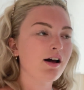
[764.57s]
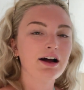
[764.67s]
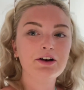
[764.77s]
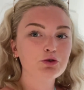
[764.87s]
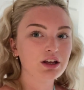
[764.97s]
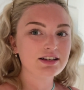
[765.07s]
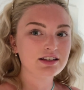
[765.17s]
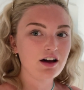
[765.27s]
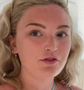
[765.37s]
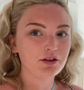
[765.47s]
and all they
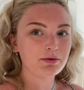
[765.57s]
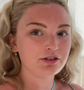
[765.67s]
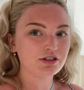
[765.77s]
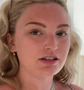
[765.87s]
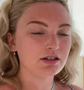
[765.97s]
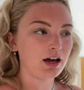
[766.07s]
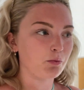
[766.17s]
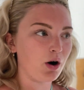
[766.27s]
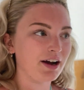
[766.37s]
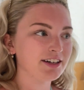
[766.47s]
serve at the meals is like
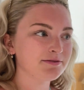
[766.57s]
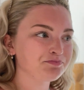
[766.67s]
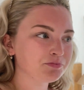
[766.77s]
wine.